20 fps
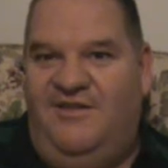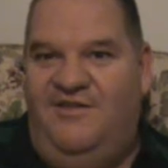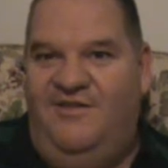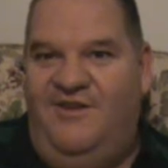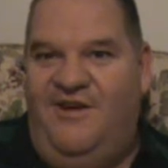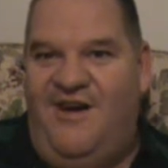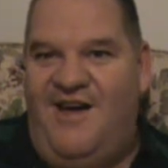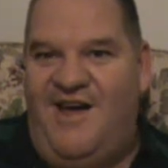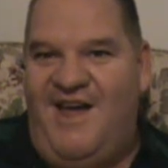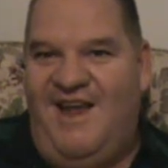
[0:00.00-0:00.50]
it's
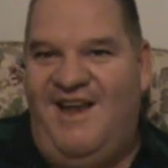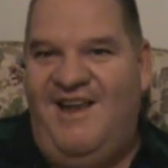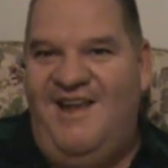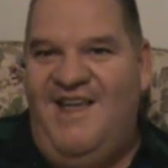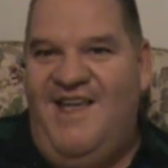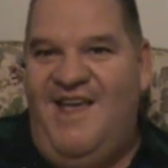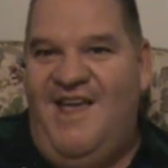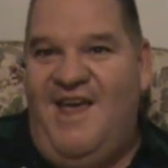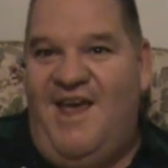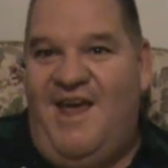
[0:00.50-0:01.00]
right.
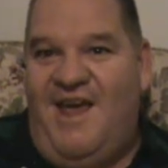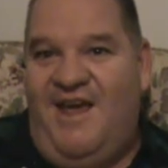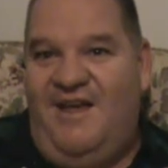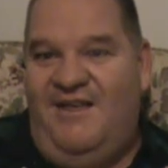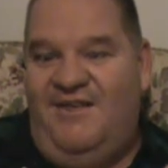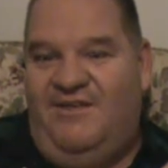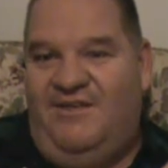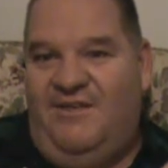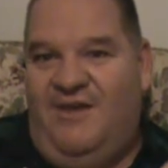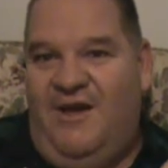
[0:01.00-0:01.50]

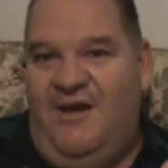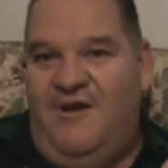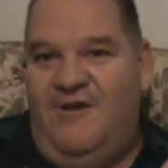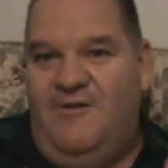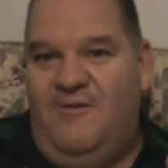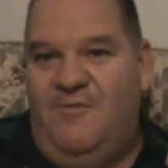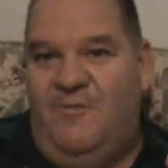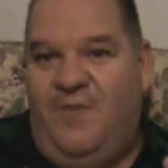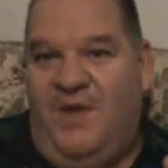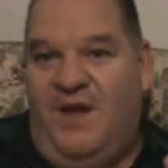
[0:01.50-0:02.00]
And
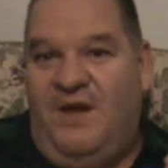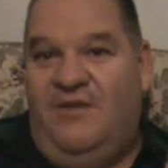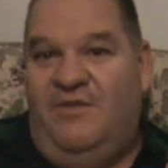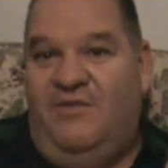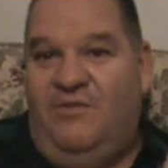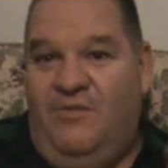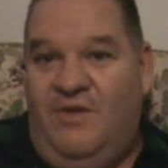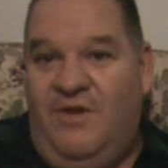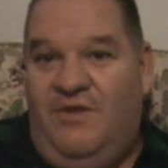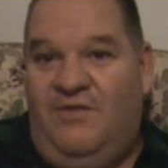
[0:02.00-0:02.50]
so, but
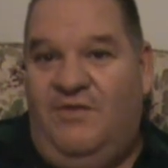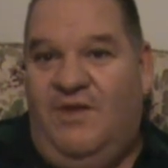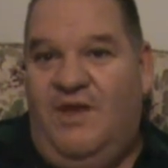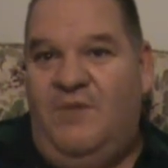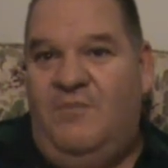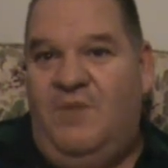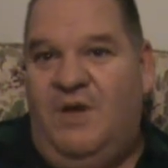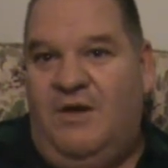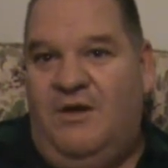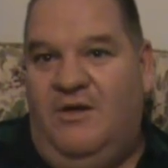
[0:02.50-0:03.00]
it's
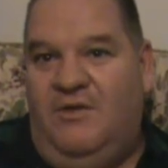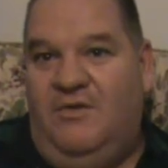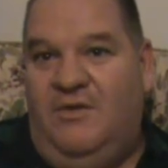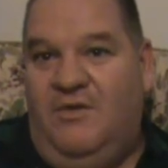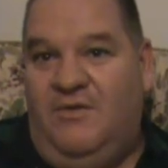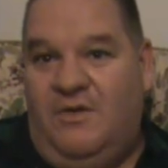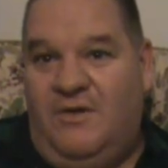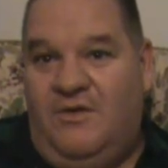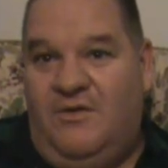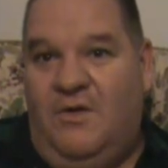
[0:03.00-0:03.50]
risky, because
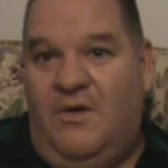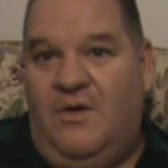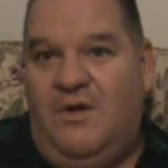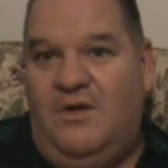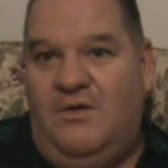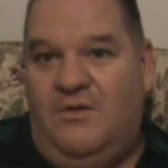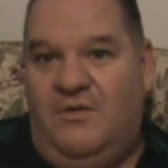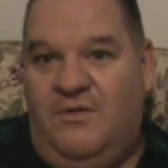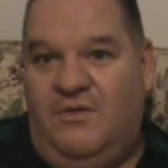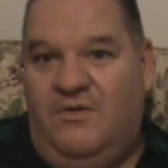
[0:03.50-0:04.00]
if you're
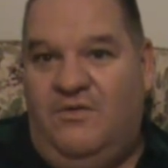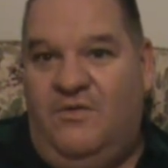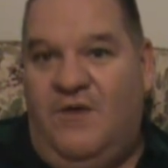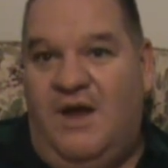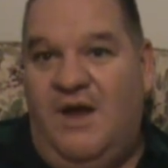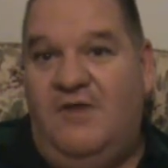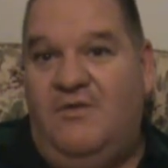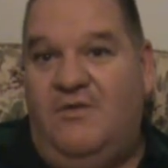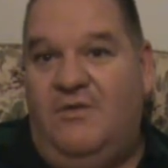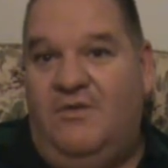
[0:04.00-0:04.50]
talking to a
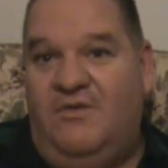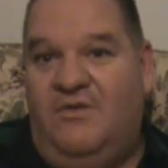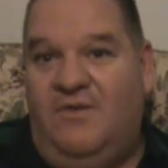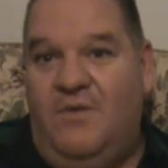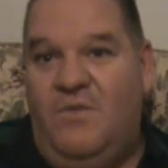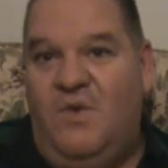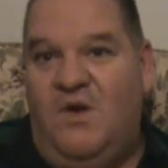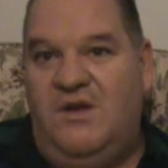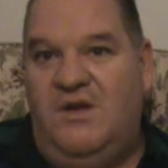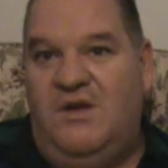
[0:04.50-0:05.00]
stranger or
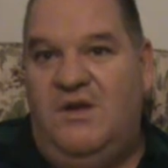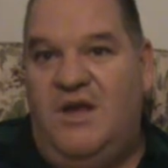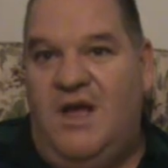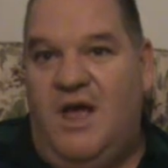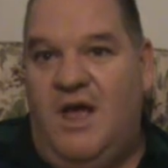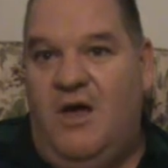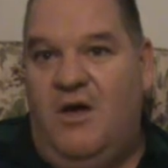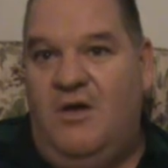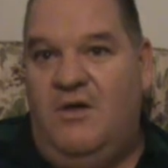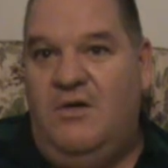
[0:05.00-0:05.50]
someone you
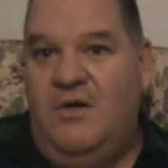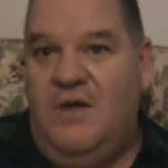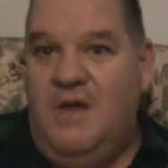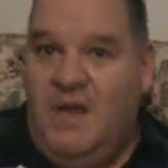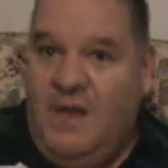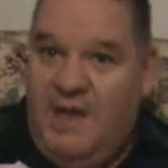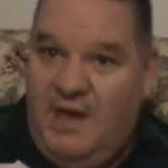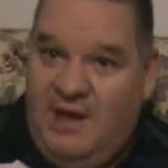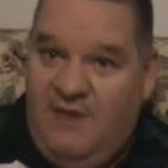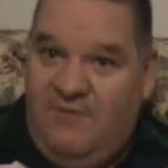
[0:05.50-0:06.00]
know,
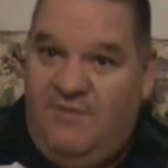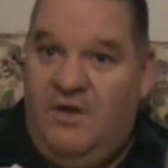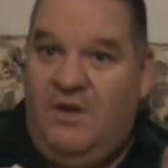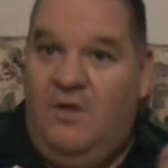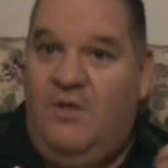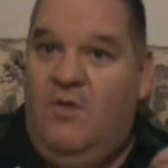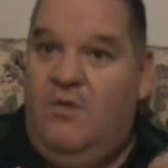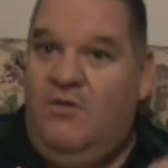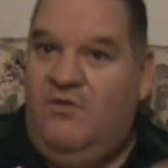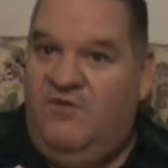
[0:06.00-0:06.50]
if you
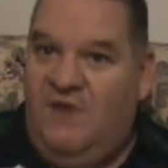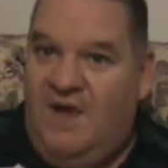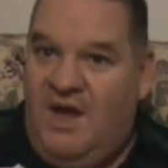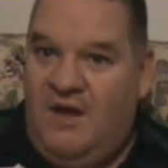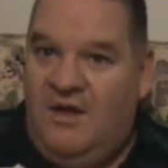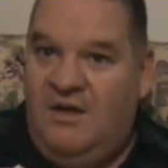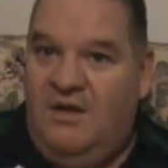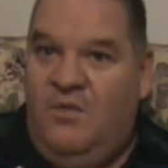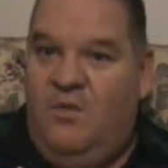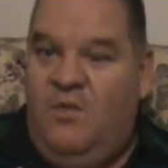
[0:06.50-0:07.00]
launch
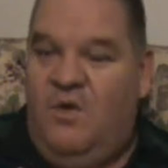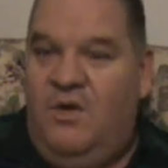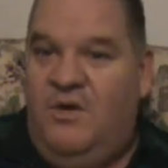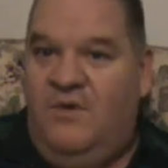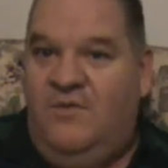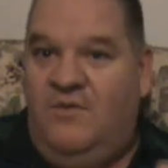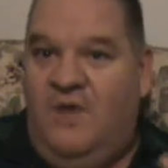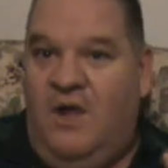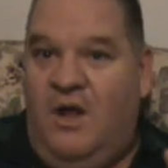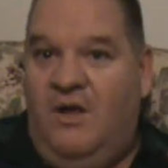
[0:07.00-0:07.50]
out in a
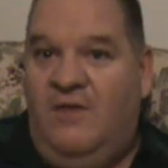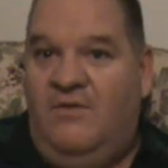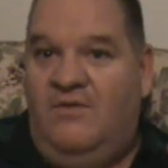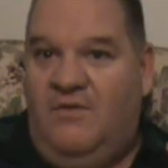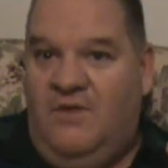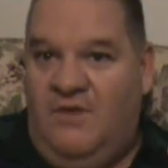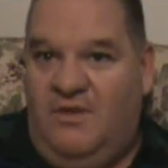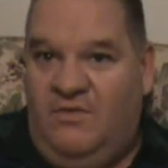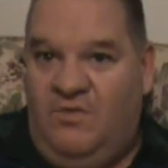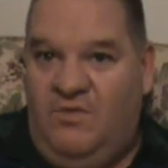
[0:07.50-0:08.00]
word of
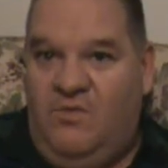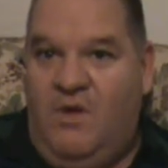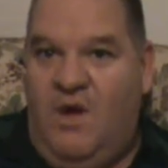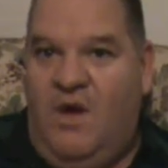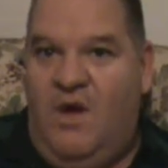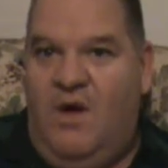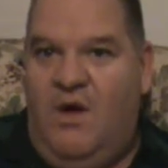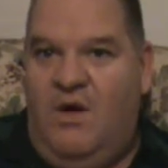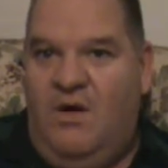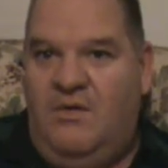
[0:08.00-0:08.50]
knowledge and it's
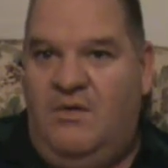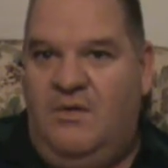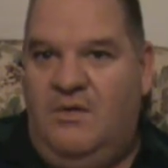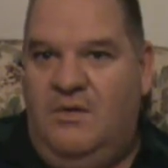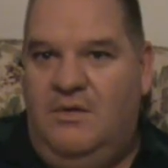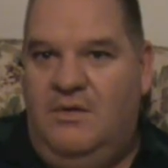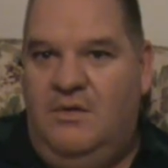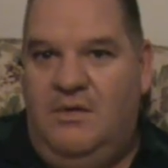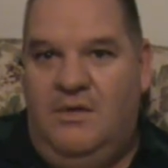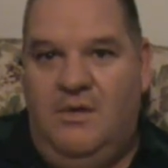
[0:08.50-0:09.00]
wrong,
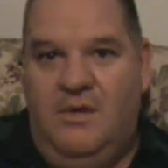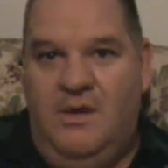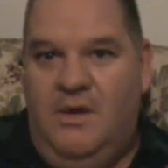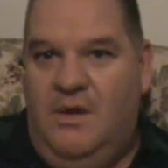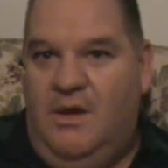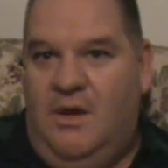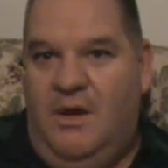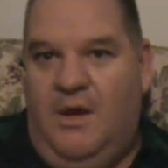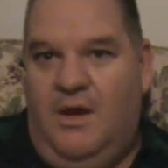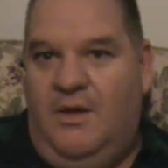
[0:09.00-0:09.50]

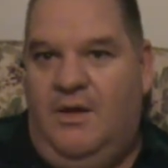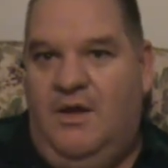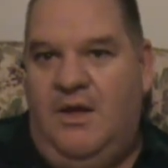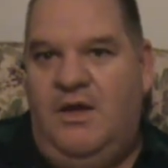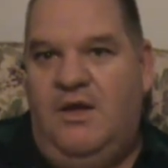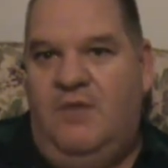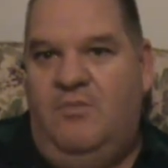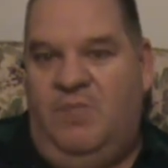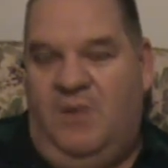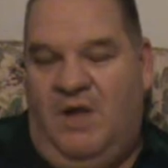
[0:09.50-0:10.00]

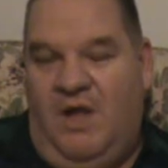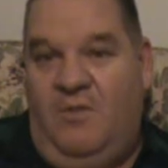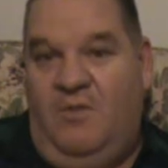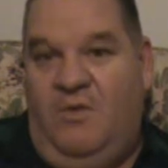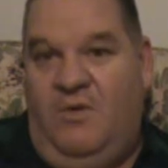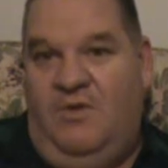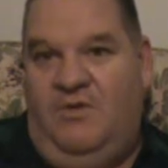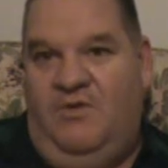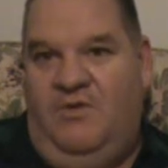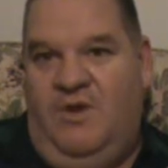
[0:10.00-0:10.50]
then you blow
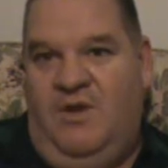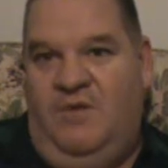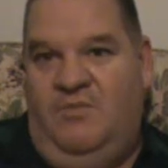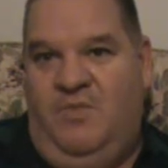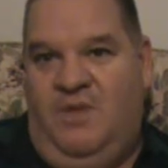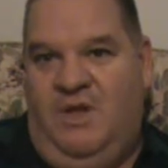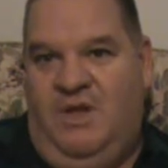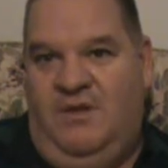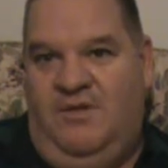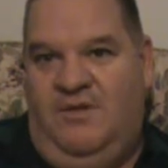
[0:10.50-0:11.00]
all
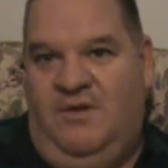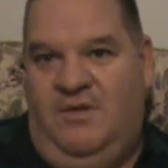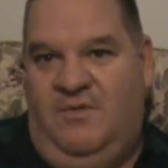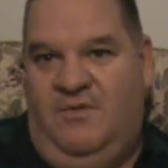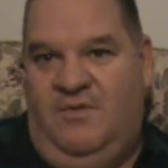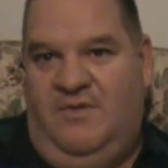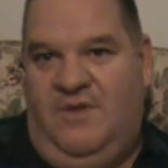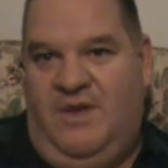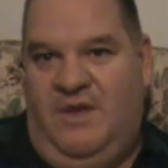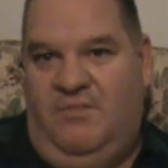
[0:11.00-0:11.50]
credibility
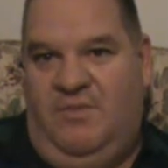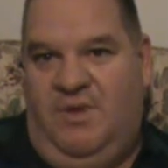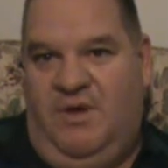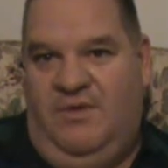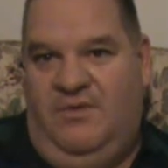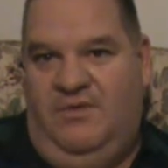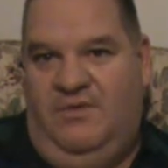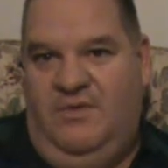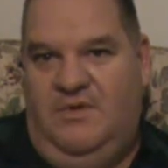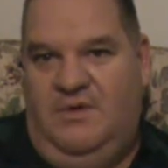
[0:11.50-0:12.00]
with that
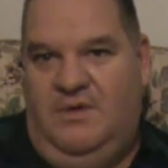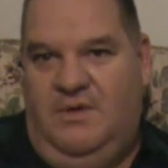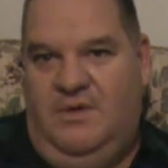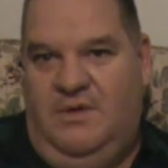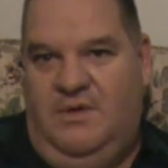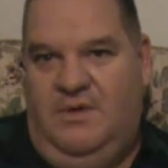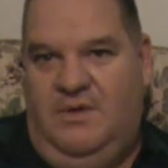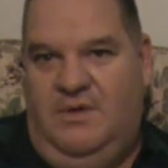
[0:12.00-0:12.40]
person.